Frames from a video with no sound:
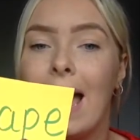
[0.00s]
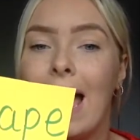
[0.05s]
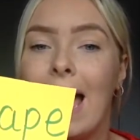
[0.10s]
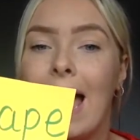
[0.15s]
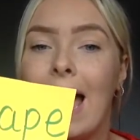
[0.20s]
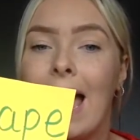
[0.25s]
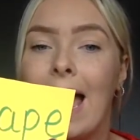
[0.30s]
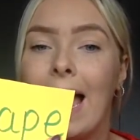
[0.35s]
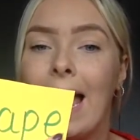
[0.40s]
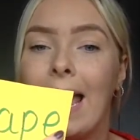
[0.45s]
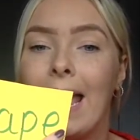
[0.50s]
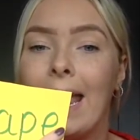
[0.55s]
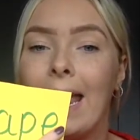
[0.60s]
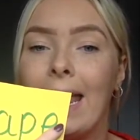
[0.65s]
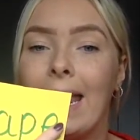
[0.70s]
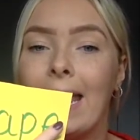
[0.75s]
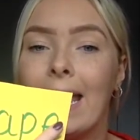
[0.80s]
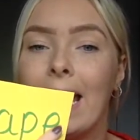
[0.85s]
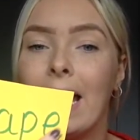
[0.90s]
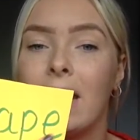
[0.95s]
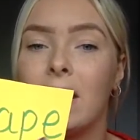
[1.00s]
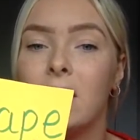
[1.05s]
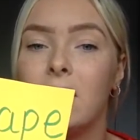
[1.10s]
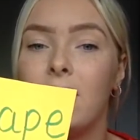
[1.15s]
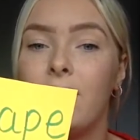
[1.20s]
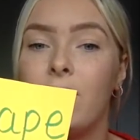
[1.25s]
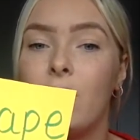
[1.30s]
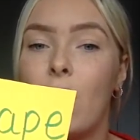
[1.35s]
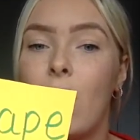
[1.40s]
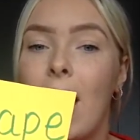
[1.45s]
a, and
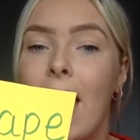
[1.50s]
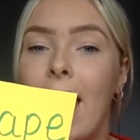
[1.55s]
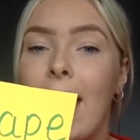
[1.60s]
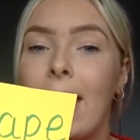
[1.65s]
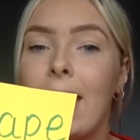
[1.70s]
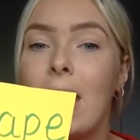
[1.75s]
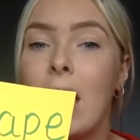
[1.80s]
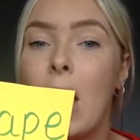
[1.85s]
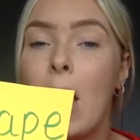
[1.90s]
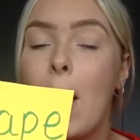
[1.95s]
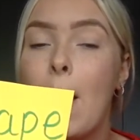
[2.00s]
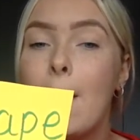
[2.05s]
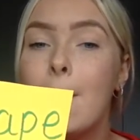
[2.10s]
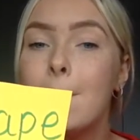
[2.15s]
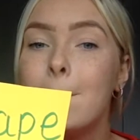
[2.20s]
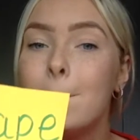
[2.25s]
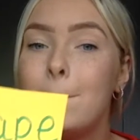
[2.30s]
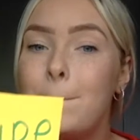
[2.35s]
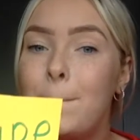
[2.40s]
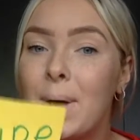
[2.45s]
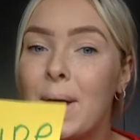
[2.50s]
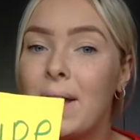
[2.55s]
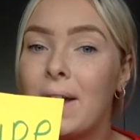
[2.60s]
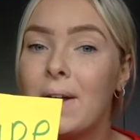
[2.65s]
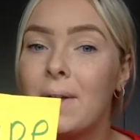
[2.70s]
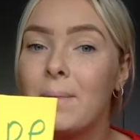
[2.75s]
I've got a p.